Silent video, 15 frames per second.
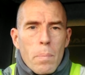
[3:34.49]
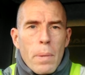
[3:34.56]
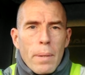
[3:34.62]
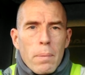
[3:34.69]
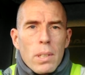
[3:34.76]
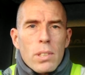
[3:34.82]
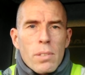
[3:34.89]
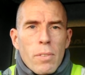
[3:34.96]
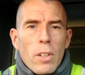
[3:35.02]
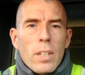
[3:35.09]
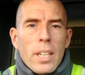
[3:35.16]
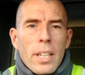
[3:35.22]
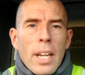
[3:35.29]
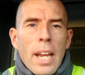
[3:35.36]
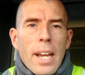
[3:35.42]
of people's
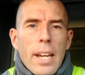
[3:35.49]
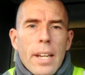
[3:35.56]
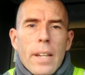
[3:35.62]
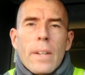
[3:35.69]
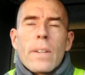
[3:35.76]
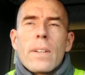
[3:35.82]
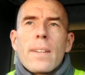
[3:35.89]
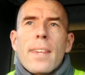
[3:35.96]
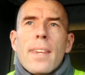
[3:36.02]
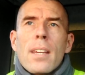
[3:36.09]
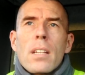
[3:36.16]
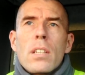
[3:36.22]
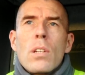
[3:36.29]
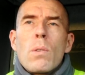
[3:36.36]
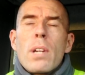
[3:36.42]
fucking
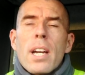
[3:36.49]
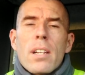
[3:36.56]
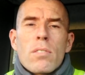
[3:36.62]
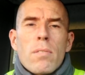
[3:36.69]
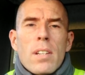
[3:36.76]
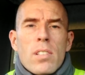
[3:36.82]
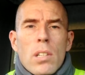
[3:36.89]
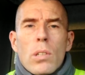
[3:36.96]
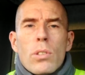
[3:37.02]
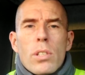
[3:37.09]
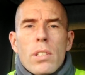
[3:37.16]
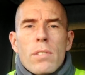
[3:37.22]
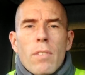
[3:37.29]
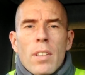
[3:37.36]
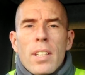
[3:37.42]
New Year's
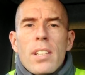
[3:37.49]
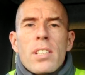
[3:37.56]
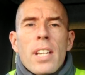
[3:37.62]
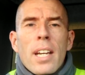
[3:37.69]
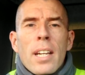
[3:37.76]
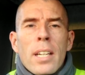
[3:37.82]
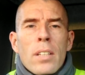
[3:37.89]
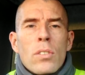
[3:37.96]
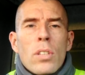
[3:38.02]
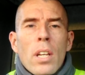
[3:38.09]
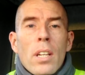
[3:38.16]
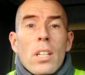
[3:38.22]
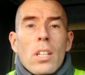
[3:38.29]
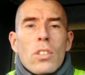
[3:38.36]
resolutions for this year, is